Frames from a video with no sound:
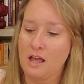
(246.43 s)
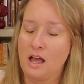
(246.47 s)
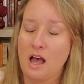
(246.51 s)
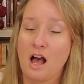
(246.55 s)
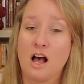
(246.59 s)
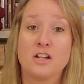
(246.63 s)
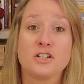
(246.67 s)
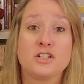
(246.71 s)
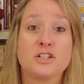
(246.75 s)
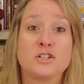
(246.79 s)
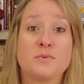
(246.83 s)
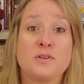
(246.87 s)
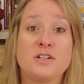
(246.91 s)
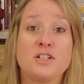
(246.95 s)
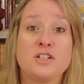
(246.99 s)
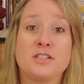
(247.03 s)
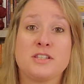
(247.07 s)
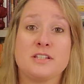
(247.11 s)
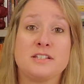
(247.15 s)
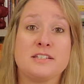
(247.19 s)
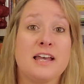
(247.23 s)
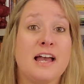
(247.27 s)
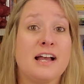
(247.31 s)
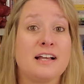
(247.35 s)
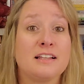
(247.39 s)
I'll just read you the
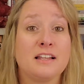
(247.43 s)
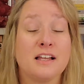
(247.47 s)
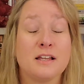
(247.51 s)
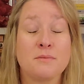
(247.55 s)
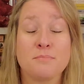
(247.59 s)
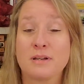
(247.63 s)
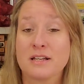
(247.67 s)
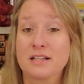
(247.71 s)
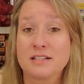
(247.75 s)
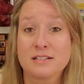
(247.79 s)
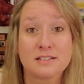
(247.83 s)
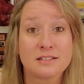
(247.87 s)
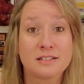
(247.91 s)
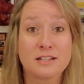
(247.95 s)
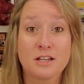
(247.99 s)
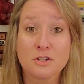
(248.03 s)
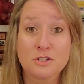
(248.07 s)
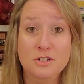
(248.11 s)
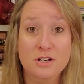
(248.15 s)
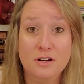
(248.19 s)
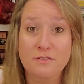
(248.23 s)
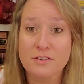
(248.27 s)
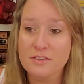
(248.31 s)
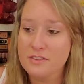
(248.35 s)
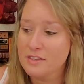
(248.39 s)
tagline because it tells
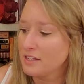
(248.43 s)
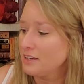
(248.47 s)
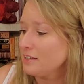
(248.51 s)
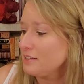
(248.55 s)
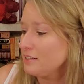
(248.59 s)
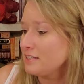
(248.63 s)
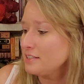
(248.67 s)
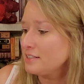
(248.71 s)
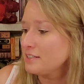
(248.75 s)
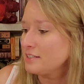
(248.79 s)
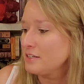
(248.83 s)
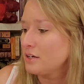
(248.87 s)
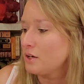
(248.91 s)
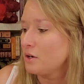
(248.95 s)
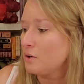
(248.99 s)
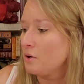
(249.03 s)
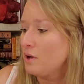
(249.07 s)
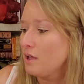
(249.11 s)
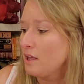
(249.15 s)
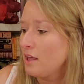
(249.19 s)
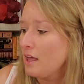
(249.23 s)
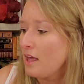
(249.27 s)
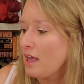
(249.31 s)
you everything you need to know.